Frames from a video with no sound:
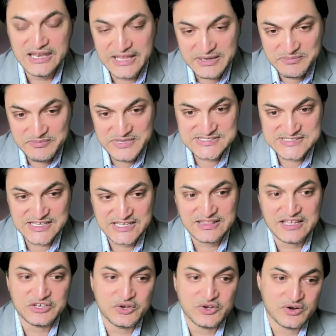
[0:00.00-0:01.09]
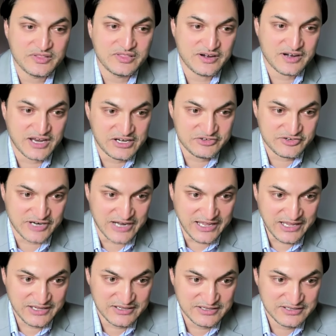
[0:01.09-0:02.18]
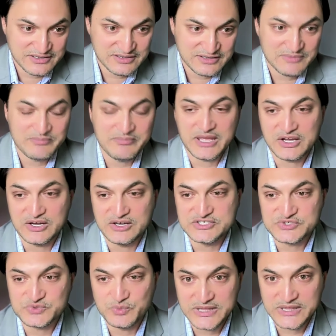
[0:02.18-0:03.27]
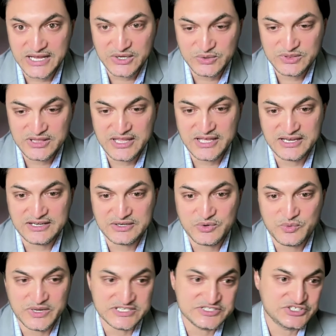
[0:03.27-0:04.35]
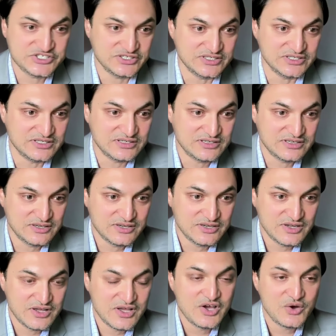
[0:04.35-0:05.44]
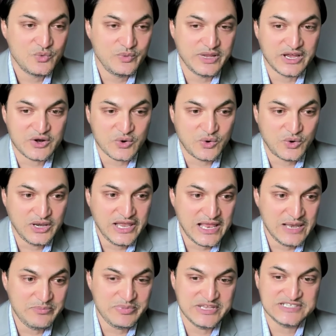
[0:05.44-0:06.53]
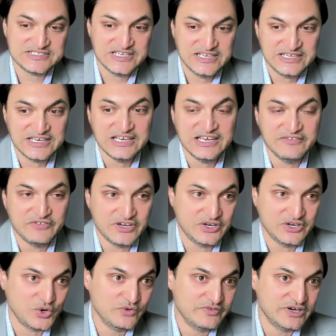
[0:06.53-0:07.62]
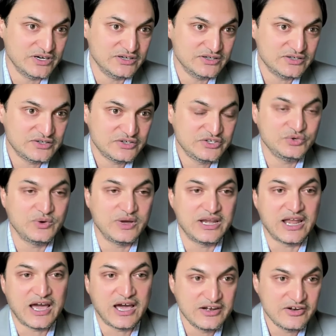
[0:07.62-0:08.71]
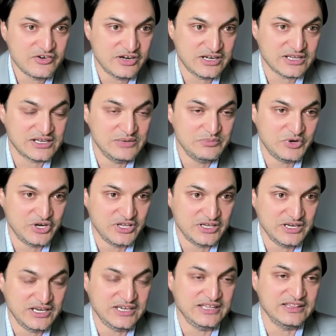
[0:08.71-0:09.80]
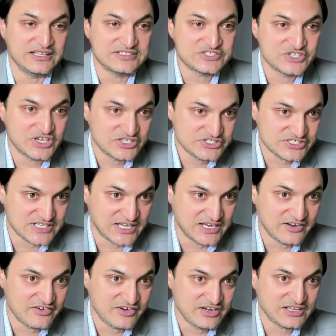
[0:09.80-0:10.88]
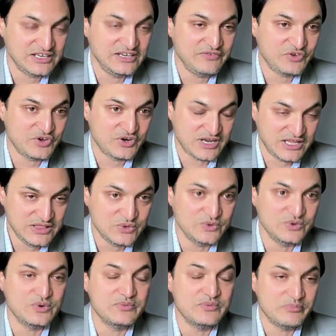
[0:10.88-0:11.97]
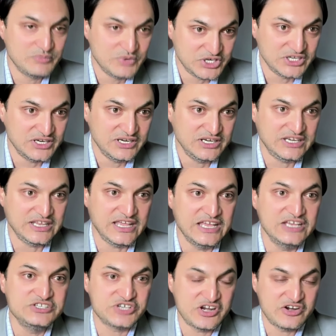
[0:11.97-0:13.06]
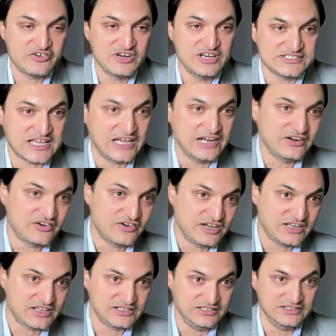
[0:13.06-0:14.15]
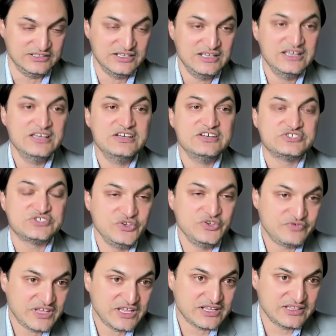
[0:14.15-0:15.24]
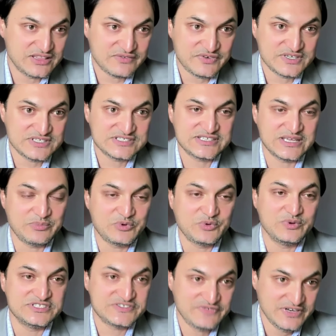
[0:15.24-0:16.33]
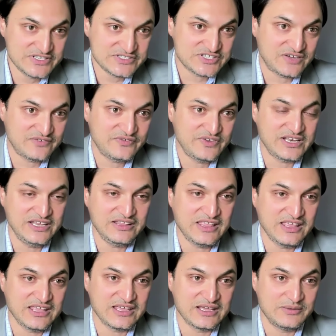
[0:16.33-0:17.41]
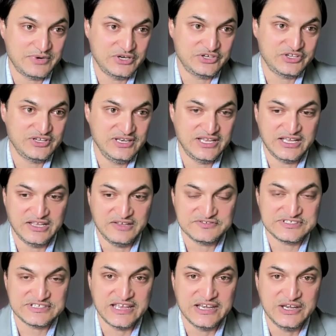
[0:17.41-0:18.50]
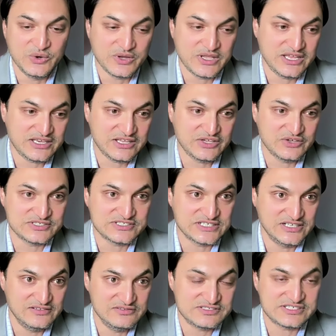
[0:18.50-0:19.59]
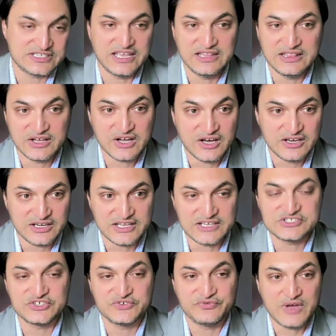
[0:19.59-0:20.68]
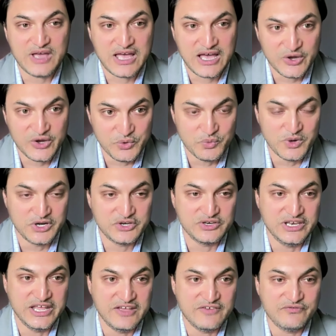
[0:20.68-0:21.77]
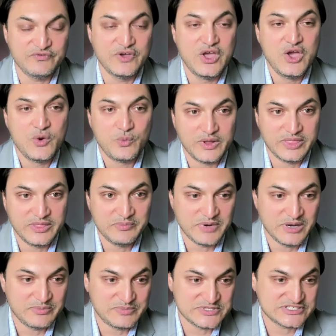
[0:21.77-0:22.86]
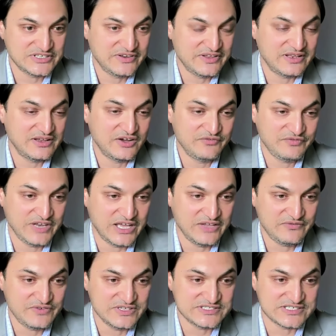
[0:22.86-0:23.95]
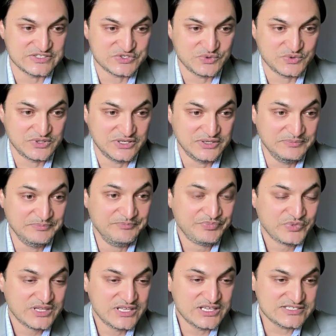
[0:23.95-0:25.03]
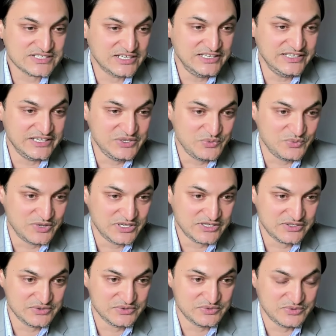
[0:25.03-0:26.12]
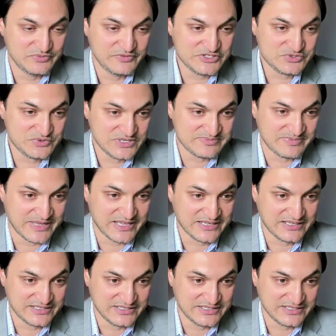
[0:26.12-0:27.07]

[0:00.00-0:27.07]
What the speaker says: Let me say that you're on the right track, because without that question, we are all helplessly delivered over to an uncritical modernity. That's not just uncritical if you're a Hindu. Modernity in general is uncritical. So you've taken the first step towards philosophically thinking about your lives and locating yourselves in the context of how you want to live, what the purpose of life is, and so on. Yes, Kalyan, Vishwa is back.